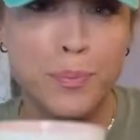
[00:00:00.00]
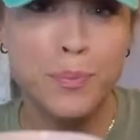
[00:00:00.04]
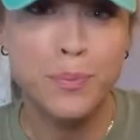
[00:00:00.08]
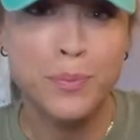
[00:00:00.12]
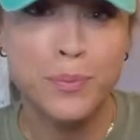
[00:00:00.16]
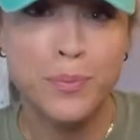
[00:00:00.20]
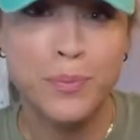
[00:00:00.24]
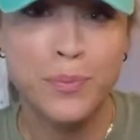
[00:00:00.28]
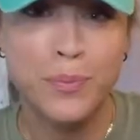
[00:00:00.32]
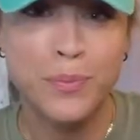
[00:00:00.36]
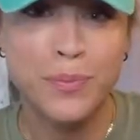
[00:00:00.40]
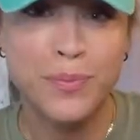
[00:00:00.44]

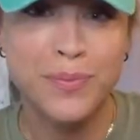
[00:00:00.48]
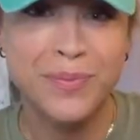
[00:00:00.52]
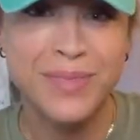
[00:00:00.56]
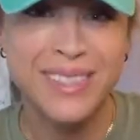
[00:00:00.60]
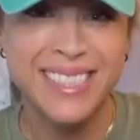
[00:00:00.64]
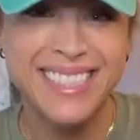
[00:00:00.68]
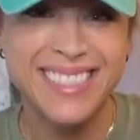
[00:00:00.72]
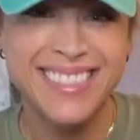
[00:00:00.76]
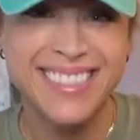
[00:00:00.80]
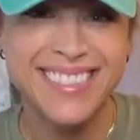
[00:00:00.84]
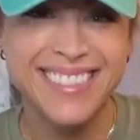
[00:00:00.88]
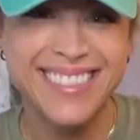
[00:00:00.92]

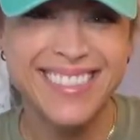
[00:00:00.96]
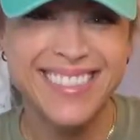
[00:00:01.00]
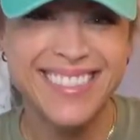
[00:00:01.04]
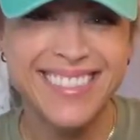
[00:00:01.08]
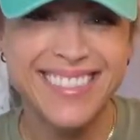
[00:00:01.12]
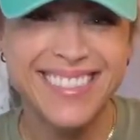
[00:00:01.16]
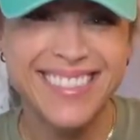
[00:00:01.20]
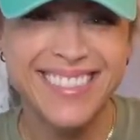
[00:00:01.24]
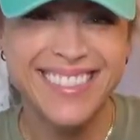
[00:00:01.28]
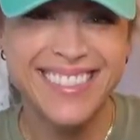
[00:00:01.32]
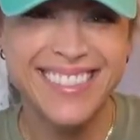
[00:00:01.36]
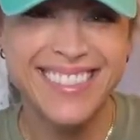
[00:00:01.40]

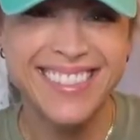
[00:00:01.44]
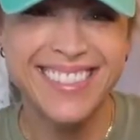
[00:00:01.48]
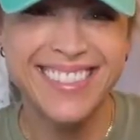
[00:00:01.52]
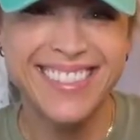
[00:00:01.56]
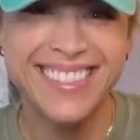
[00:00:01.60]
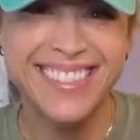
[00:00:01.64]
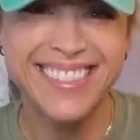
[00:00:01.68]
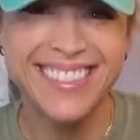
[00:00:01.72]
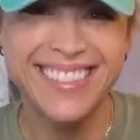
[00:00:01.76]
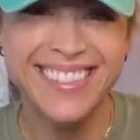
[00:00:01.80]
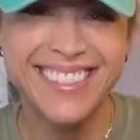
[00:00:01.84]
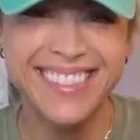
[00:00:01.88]

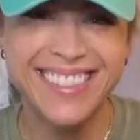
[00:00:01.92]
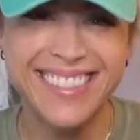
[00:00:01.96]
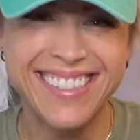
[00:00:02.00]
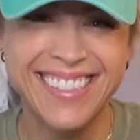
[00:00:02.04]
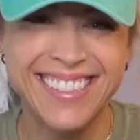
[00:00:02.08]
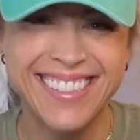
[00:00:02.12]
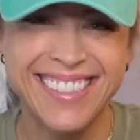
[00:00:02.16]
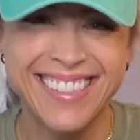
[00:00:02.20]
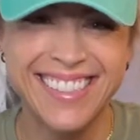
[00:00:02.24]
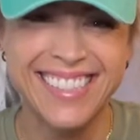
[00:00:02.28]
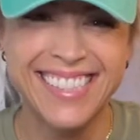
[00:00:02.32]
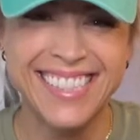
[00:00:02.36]

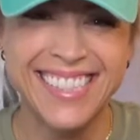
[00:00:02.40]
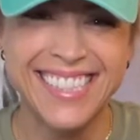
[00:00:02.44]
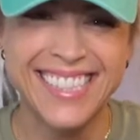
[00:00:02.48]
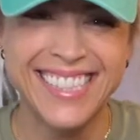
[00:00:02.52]
[no speech]